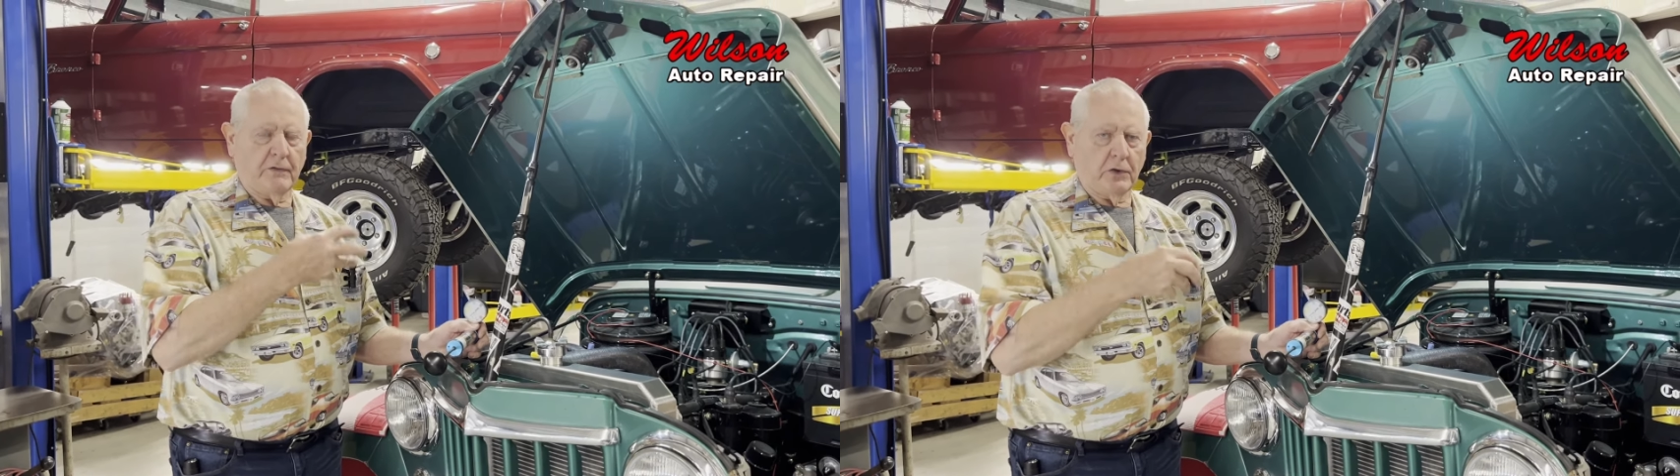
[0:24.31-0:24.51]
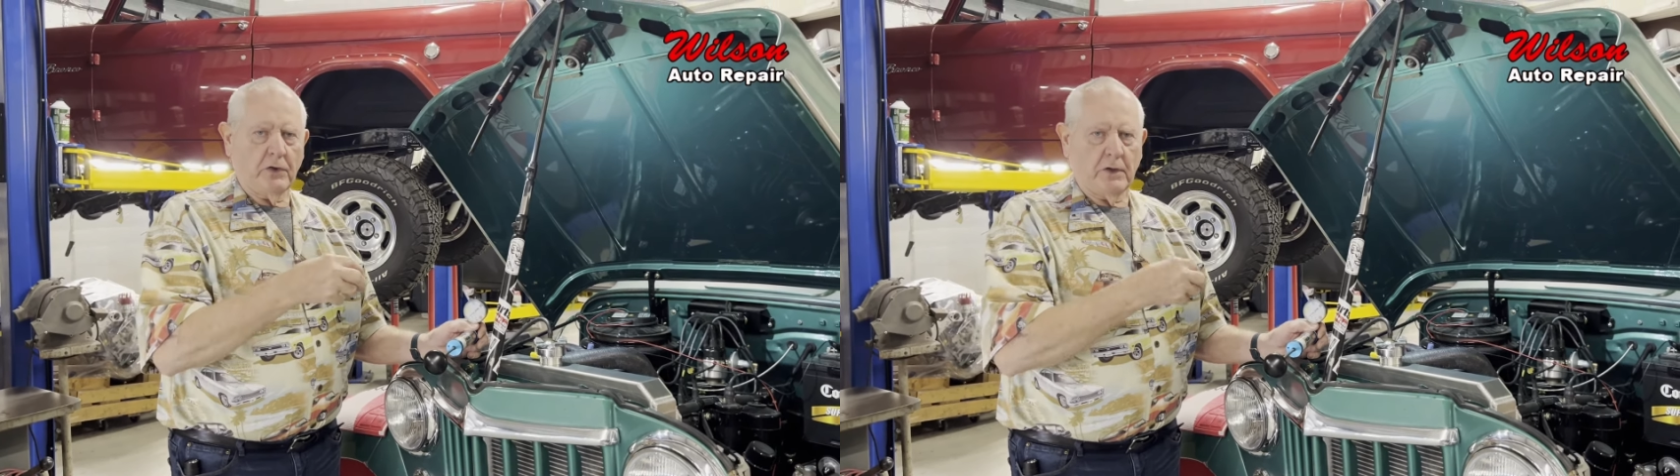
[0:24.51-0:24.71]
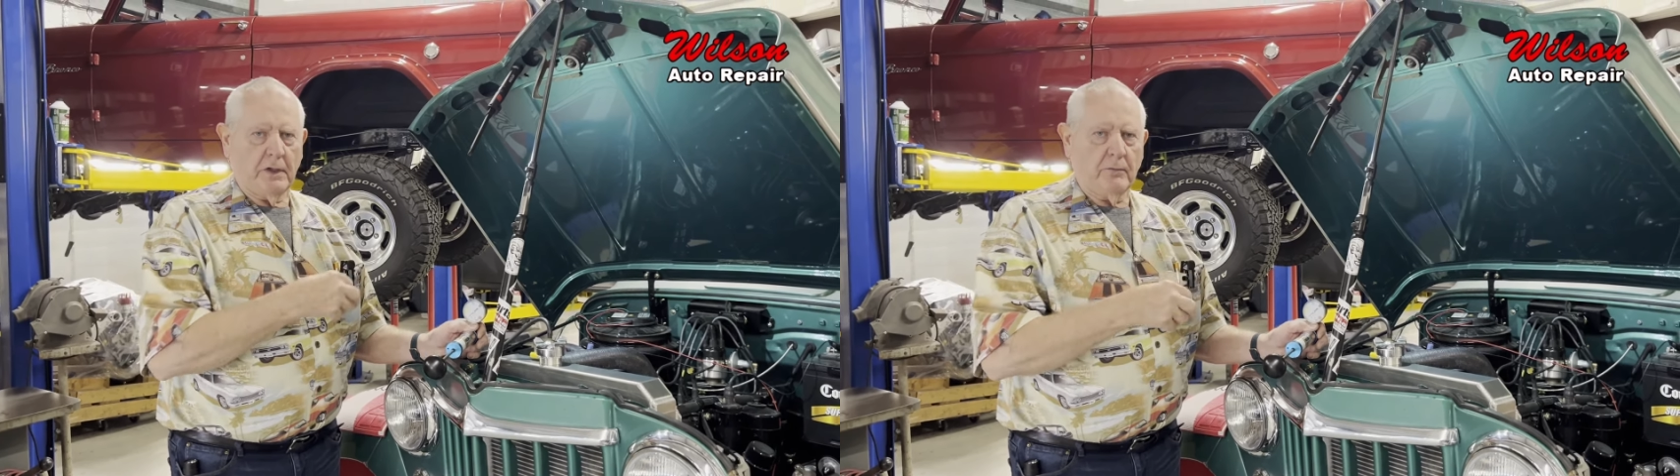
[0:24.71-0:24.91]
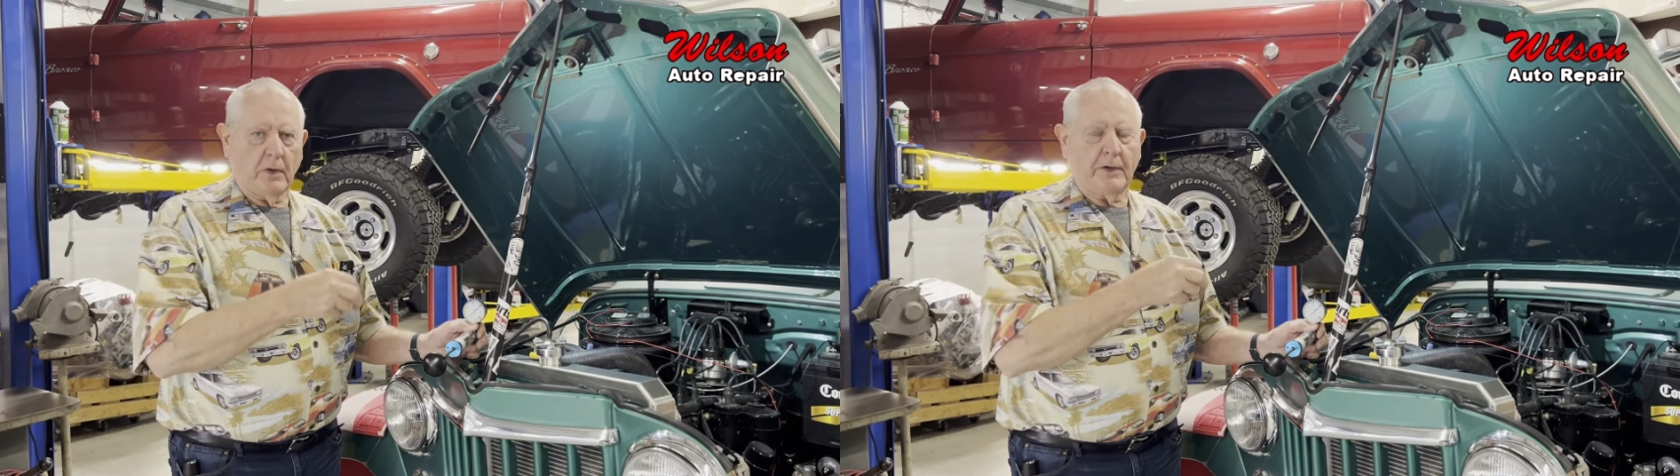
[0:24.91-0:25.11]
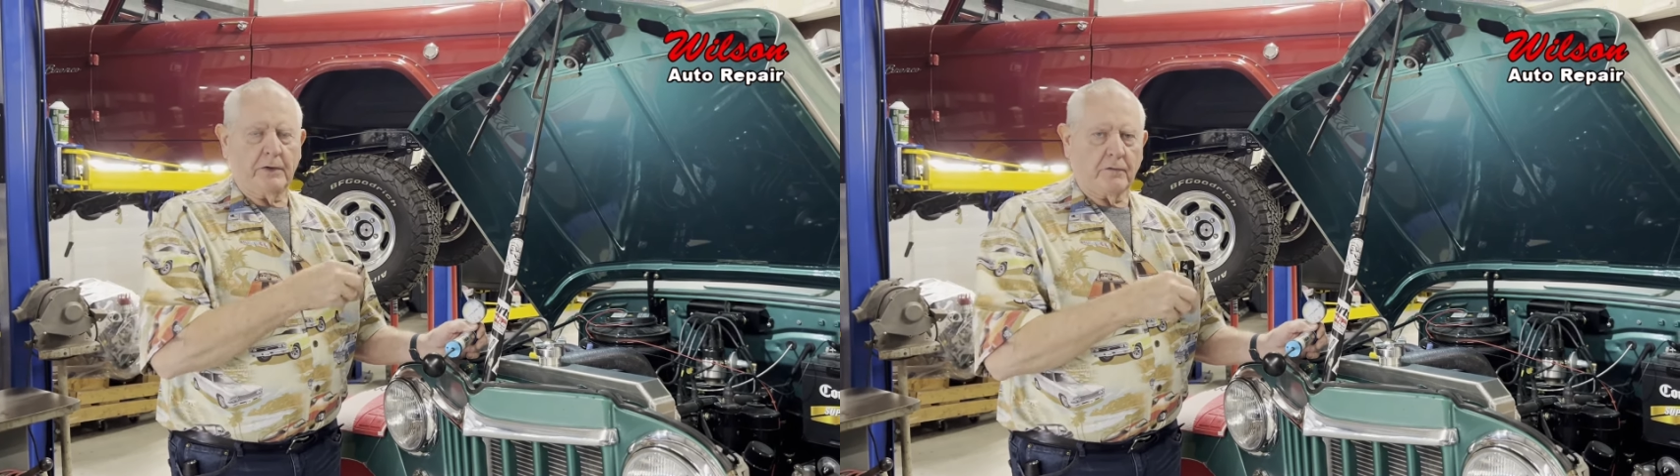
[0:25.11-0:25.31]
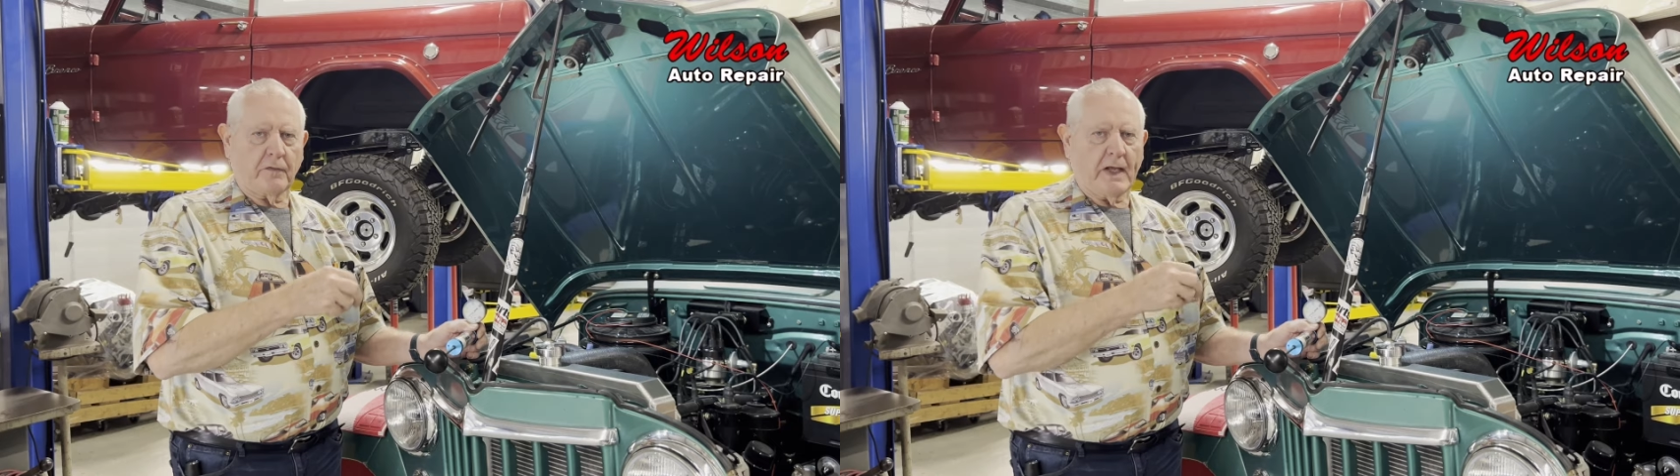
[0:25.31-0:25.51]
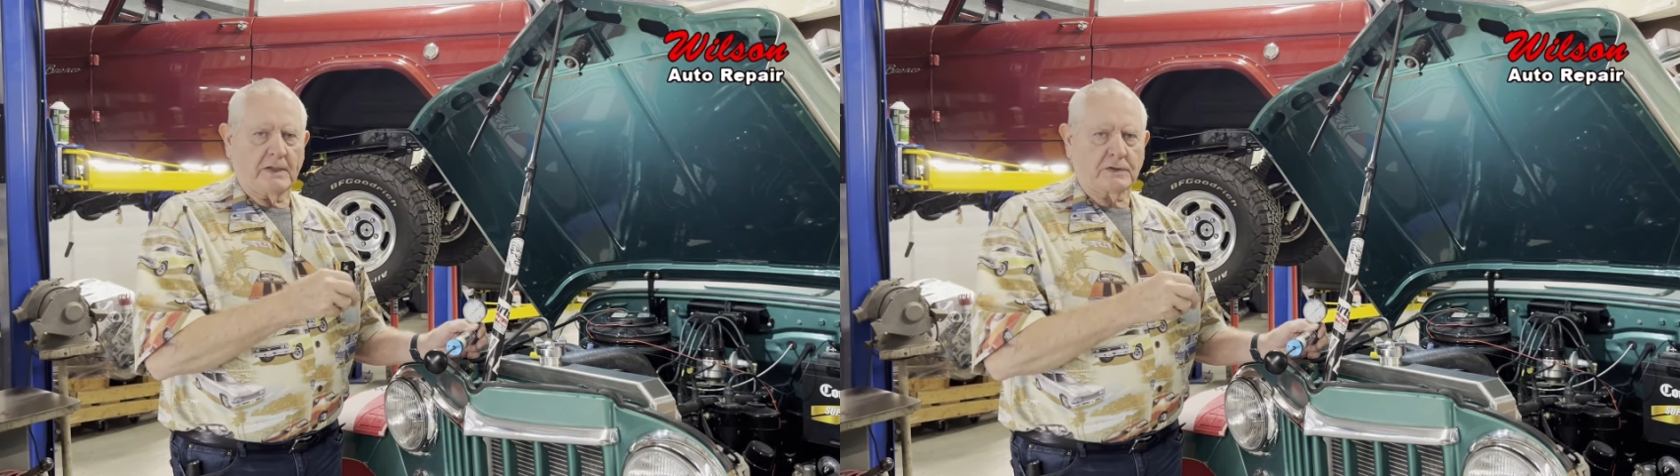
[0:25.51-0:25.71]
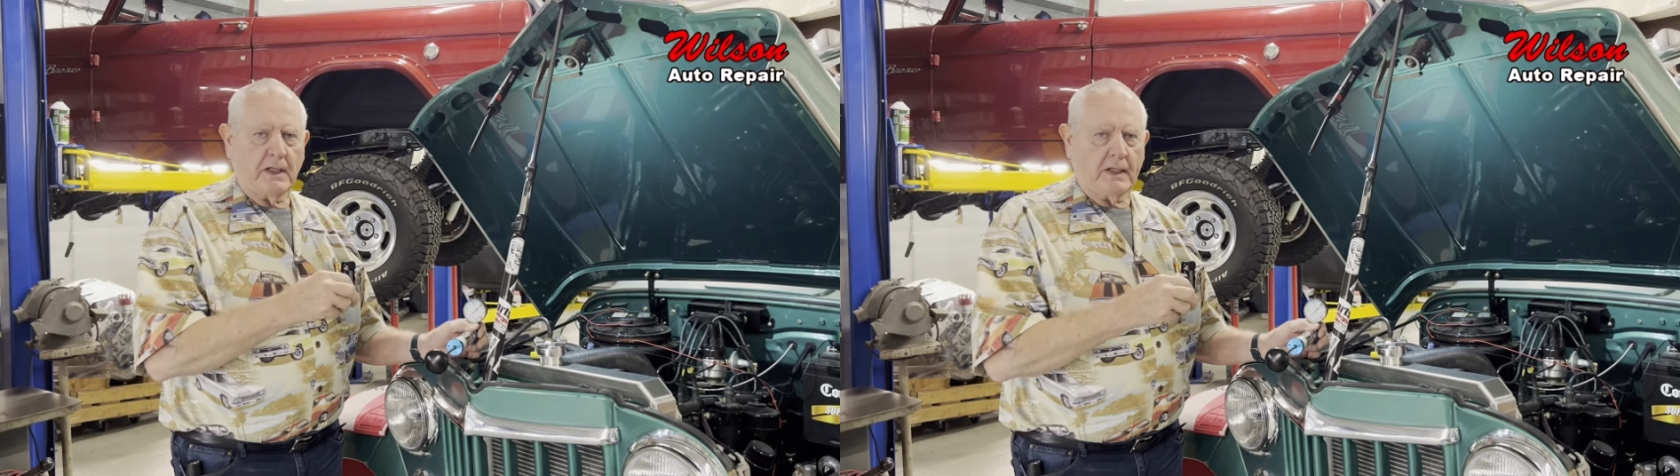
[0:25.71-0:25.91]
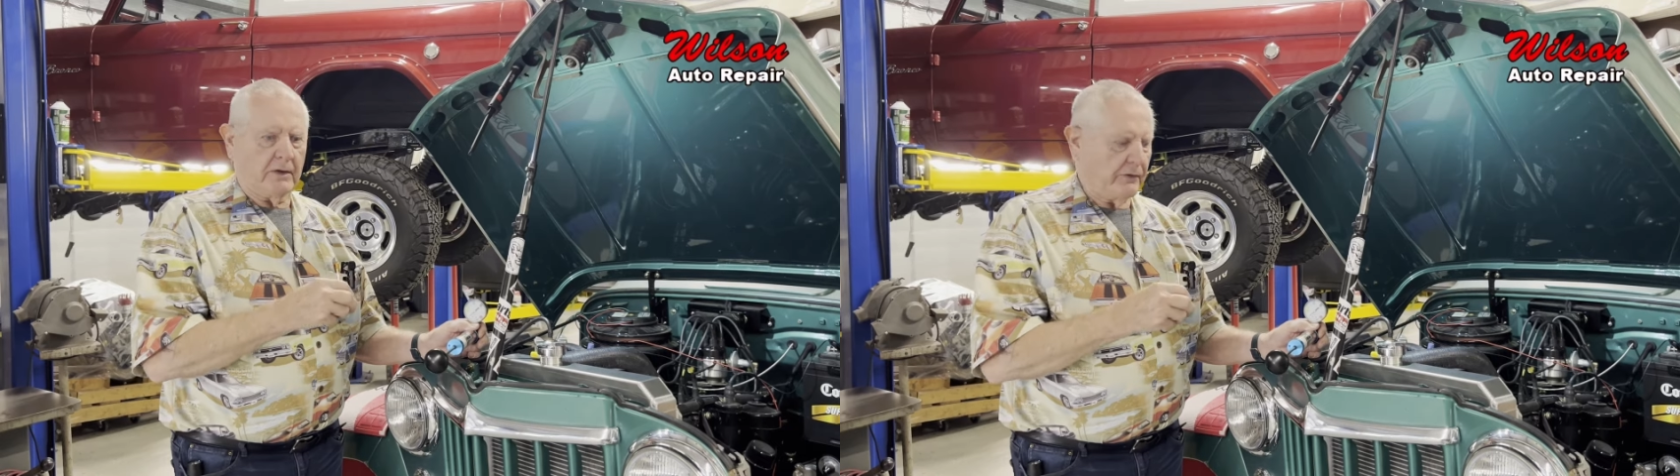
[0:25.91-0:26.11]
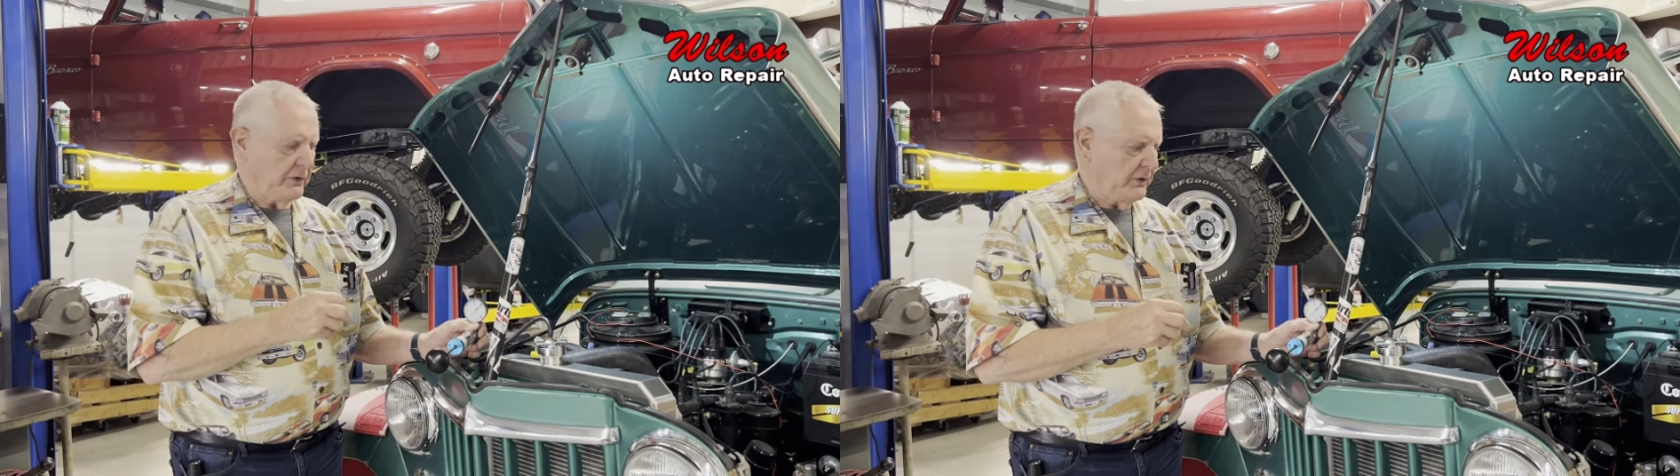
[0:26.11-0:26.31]
the hood and running your flashlight
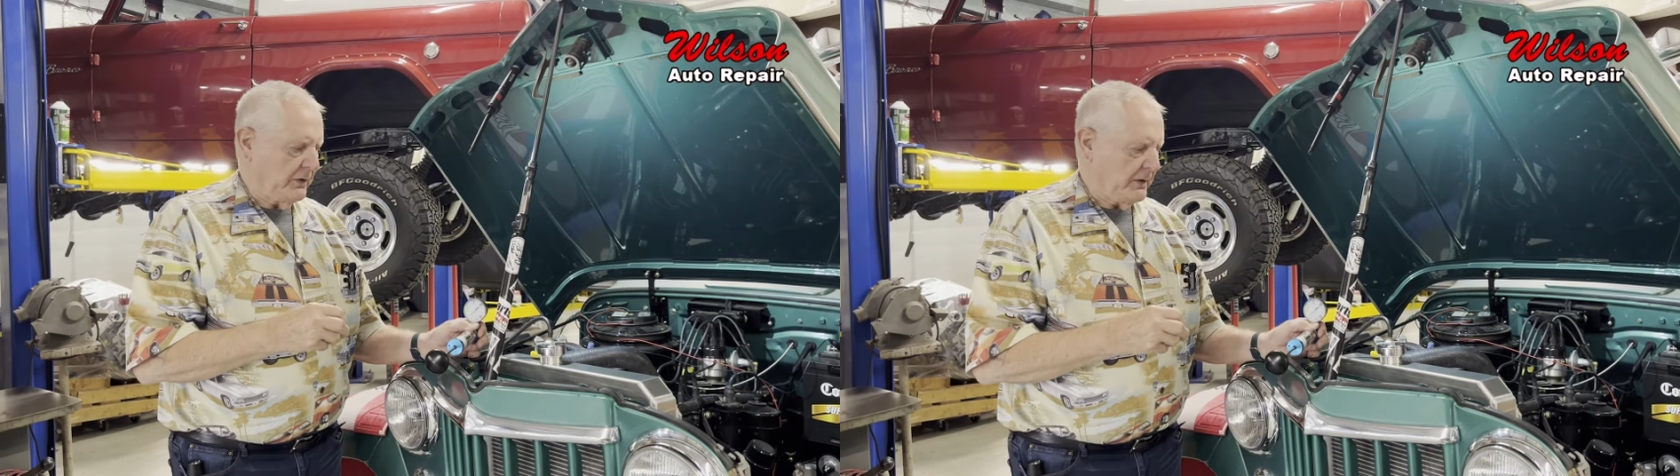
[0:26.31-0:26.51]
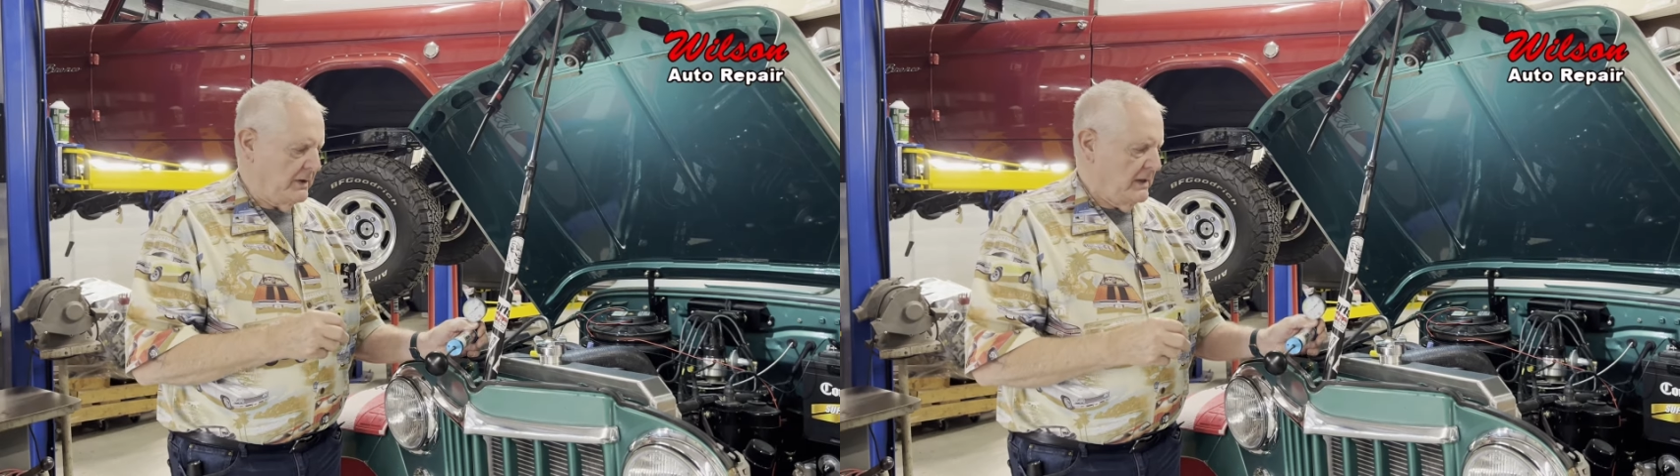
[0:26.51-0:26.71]
under the hood.